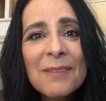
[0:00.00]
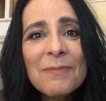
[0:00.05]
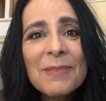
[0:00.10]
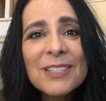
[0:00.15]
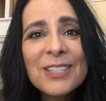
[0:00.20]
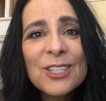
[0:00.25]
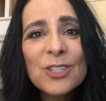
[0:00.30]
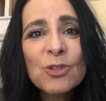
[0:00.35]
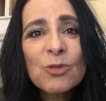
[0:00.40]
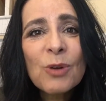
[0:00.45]

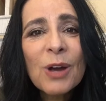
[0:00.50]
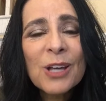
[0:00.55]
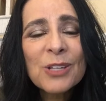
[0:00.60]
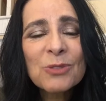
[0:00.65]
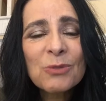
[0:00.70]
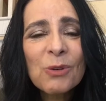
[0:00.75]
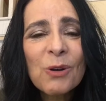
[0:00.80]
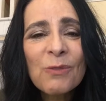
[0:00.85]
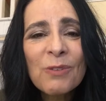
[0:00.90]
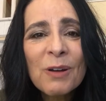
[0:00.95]
Mrs.
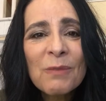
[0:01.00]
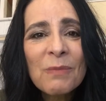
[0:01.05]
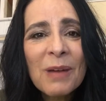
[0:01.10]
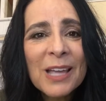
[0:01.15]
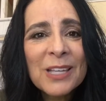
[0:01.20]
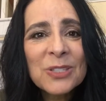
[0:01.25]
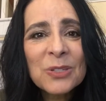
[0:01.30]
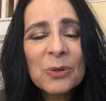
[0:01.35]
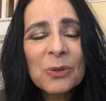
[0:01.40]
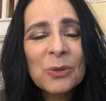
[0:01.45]
Crossgrove at
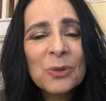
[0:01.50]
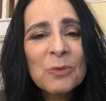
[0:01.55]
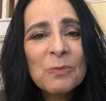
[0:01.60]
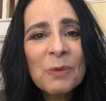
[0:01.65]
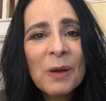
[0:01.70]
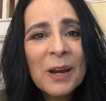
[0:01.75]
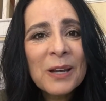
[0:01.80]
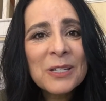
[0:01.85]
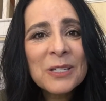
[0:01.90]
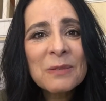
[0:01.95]
my school, who
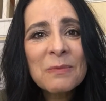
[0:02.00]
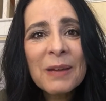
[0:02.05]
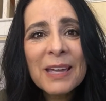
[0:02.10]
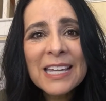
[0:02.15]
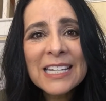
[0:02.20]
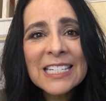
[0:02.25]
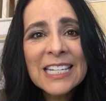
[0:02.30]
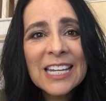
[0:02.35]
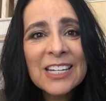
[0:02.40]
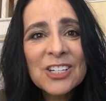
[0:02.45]
brought it to my
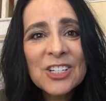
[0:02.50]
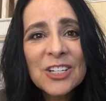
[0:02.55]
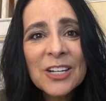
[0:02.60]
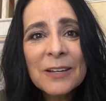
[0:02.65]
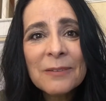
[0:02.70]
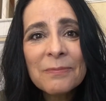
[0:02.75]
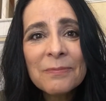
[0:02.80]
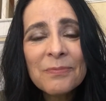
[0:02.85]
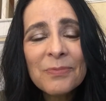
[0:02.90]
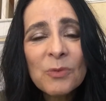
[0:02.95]

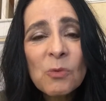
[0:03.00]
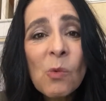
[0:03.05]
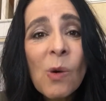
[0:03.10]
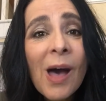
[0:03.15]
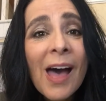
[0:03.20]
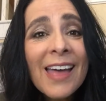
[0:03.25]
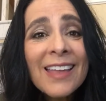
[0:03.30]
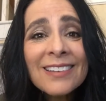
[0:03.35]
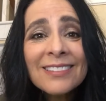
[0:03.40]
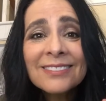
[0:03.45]
attention.
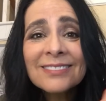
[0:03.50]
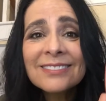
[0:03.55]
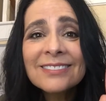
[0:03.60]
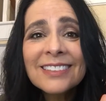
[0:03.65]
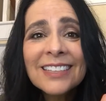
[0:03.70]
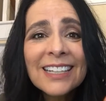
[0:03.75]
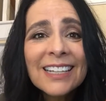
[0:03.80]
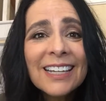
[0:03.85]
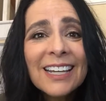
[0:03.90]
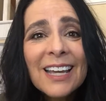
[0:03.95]
1,
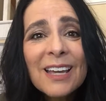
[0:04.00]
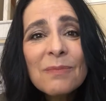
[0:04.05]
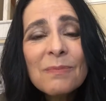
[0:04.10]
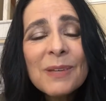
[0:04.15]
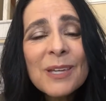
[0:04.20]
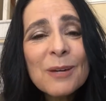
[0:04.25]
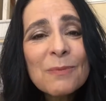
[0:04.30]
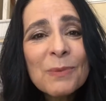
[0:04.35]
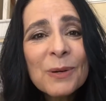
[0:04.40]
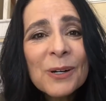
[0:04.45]

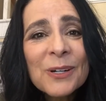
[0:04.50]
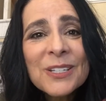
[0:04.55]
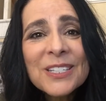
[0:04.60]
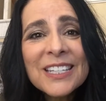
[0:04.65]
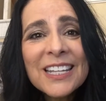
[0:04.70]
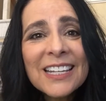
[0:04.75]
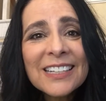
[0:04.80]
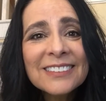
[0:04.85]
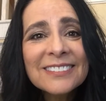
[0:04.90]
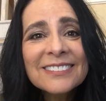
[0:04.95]
be a
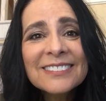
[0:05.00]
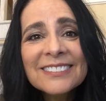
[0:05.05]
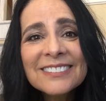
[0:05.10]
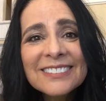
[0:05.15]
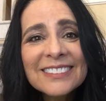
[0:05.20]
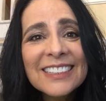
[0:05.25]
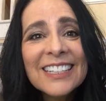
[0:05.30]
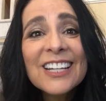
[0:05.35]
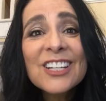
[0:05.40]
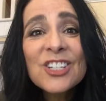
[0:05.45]
person.
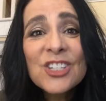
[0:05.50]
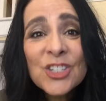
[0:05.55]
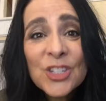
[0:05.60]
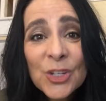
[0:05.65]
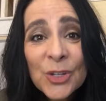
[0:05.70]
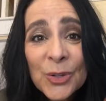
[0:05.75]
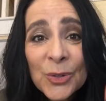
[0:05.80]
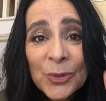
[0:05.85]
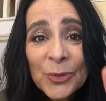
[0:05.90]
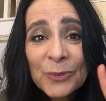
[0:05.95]

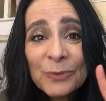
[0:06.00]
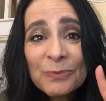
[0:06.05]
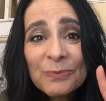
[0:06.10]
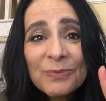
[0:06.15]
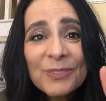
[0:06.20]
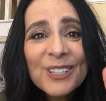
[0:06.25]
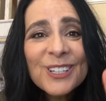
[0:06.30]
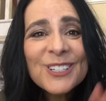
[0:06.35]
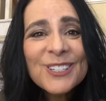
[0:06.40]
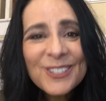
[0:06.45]
2,
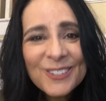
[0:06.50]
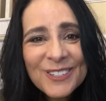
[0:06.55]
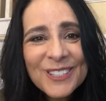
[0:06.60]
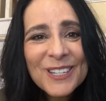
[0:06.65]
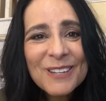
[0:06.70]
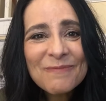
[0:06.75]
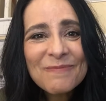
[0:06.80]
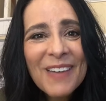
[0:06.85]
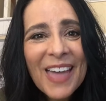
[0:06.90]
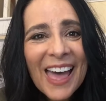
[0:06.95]
do
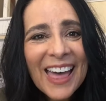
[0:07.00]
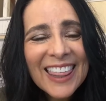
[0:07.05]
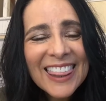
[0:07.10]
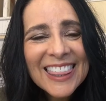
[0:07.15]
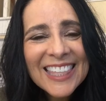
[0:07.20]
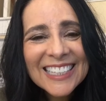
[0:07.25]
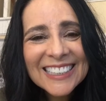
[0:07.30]
some math.